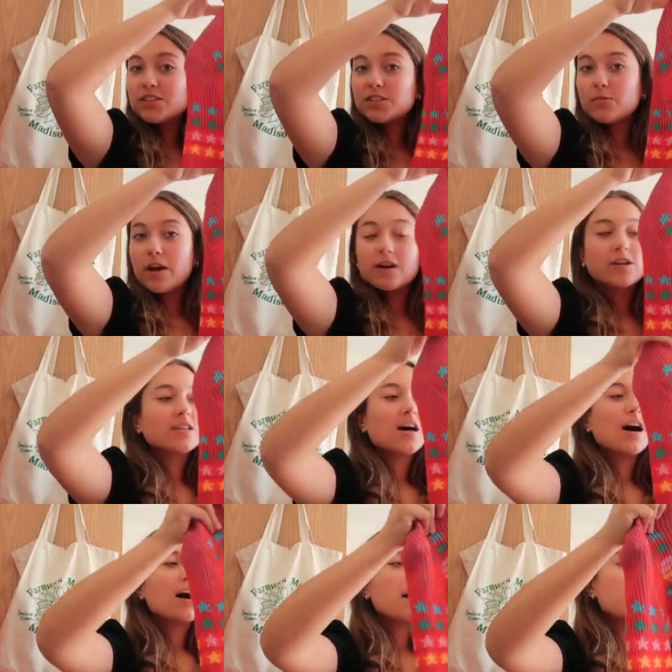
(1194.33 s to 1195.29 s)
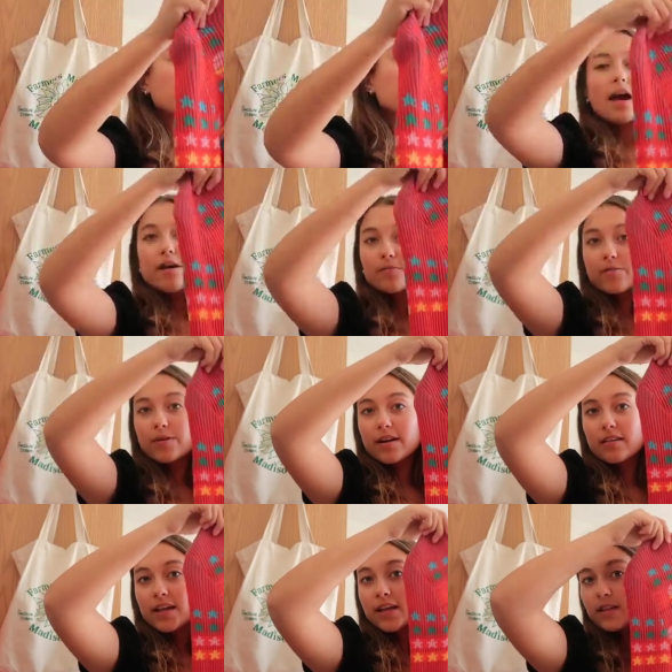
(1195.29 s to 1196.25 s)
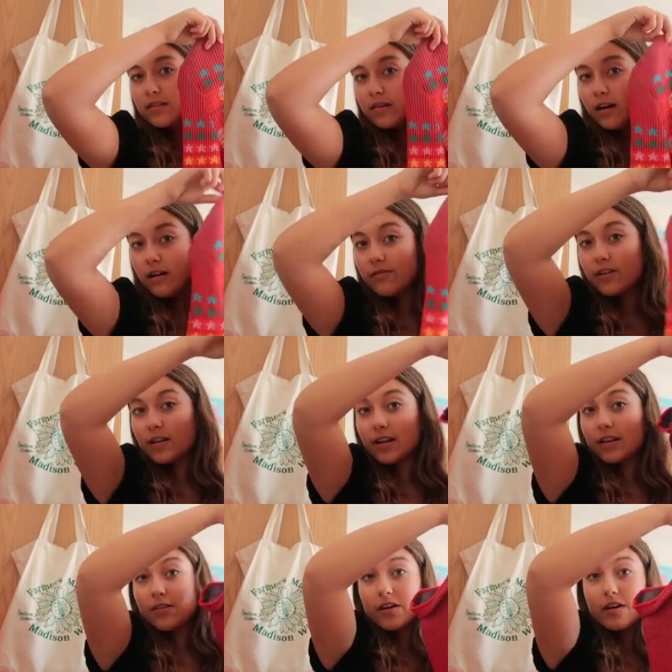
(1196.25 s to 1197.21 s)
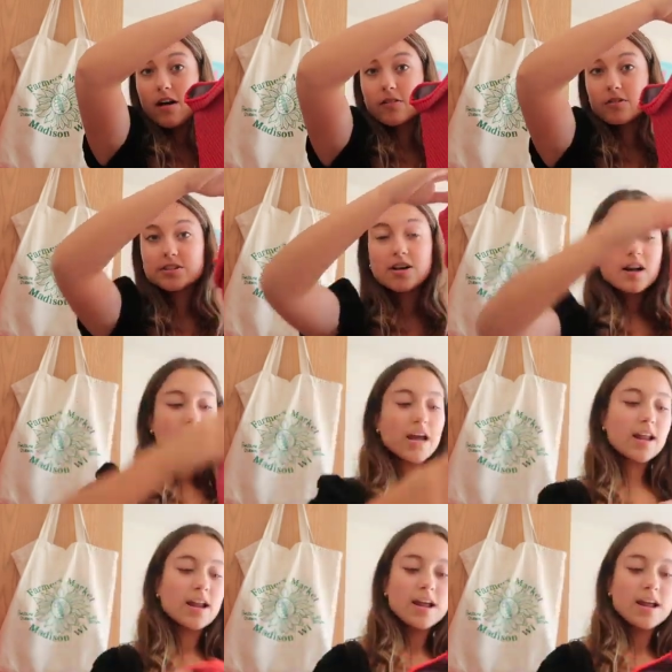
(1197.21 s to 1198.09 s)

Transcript: sweater top. I really love the colors on it.